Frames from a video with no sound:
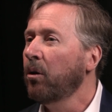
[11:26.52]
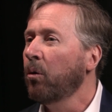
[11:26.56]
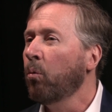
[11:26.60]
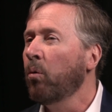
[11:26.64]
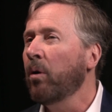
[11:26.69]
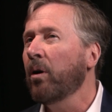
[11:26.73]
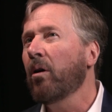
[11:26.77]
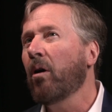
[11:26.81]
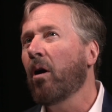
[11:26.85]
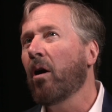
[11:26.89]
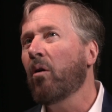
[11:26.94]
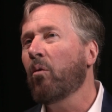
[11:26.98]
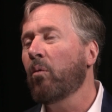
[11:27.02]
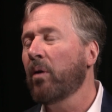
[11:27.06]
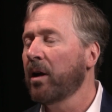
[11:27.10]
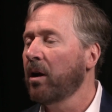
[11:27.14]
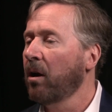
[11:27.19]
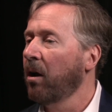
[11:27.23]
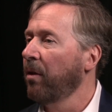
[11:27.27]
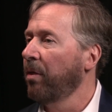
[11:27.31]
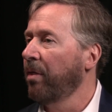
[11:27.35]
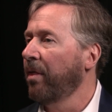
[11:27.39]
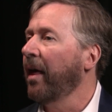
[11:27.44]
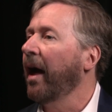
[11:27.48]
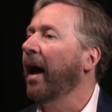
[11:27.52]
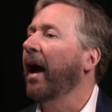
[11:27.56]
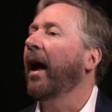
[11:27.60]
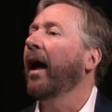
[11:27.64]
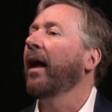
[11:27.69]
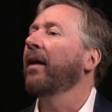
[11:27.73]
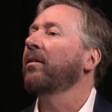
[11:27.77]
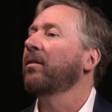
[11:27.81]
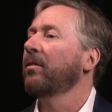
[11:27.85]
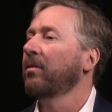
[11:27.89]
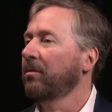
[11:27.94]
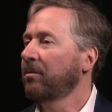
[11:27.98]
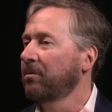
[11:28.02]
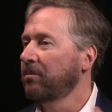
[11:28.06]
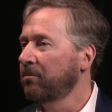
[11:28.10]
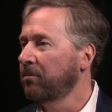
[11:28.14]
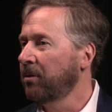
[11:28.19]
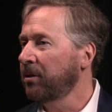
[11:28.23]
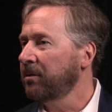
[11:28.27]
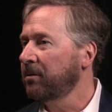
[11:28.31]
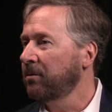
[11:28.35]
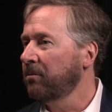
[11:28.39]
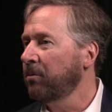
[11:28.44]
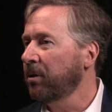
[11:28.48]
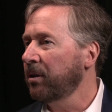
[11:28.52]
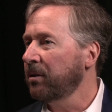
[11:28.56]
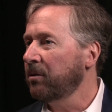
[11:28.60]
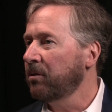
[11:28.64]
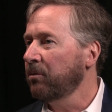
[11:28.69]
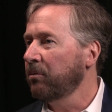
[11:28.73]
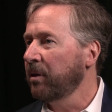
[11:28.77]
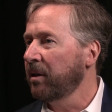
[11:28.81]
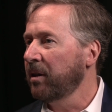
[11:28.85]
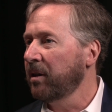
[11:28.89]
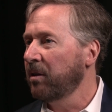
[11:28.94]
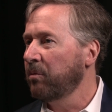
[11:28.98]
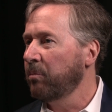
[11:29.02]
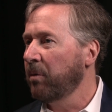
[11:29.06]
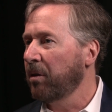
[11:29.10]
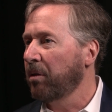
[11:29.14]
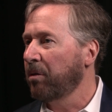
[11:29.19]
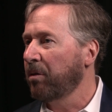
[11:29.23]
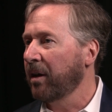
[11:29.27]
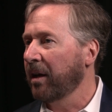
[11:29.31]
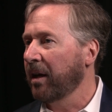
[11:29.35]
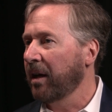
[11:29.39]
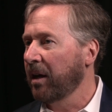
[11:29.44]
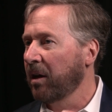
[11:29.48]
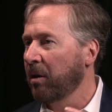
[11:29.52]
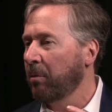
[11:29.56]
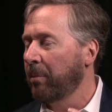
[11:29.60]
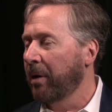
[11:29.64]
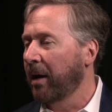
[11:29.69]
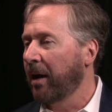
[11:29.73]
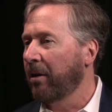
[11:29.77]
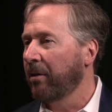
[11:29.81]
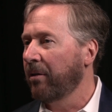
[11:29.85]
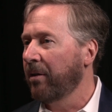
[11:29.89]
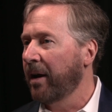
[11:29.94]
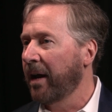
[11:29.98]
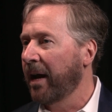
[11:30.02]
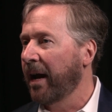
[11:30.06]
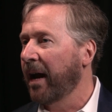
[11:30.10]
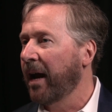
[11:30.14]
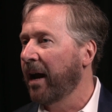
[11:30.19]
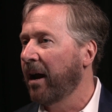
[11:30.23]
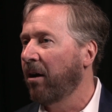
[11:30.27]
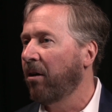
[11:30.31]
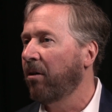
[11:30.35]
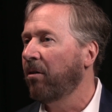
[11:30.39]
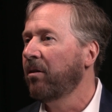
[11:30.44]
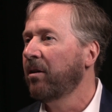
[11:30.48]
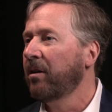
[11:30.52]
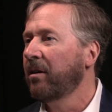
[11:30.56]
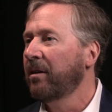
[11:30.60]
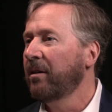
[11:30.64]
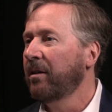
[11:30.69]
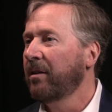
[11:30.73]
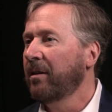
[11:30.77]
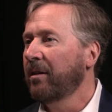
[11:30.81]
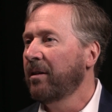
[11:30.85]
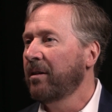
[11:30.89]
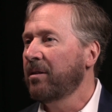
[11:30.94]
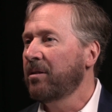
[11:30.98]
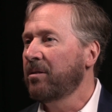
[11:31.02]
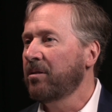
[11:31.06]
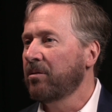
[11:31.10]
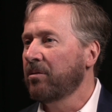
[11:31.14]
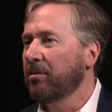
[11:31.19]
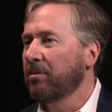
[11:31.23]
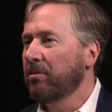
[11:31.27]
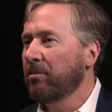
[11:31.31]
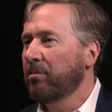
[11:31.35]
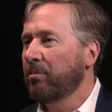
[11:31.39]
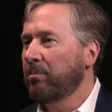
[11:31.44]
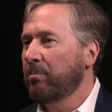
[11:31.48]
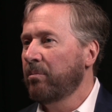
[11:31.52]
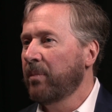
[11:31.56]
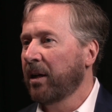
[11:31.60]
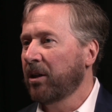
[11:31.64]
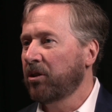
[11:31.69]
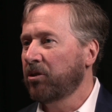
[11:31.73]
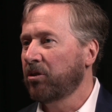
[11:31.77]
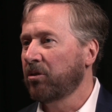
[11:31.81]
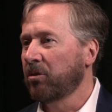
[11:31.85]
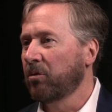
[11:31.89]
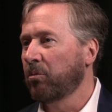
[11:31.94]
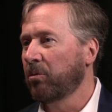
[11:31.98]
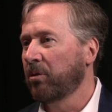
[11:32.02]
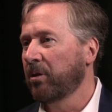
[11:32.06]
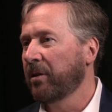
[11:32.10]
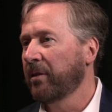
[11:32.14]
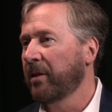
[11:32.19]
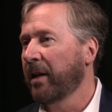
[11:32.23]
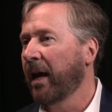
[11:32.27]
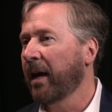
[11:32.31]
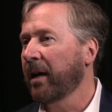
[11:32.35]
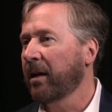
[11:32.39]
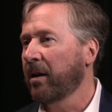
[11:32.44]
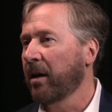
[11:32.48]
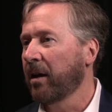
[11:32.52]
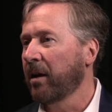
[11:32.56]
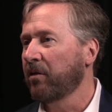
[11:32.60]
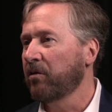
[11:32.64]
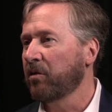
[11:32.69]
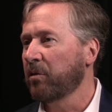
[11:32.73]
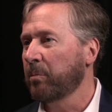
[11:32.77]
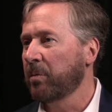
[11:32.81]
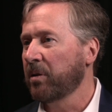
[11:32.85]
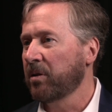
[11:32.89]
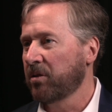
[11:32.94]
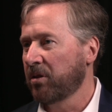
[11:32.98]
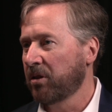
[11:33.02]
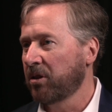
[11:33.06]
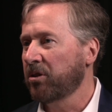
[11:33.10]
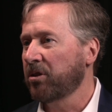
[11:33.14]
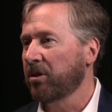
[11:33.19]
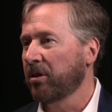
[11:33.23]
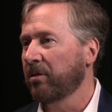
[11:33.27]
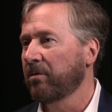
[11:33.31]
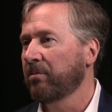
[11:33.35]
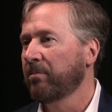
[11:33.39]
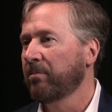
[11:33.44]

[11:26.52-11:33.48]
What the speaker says: Where are we on that? What do we need to be thinking about now to make sure we're in that kind of a position?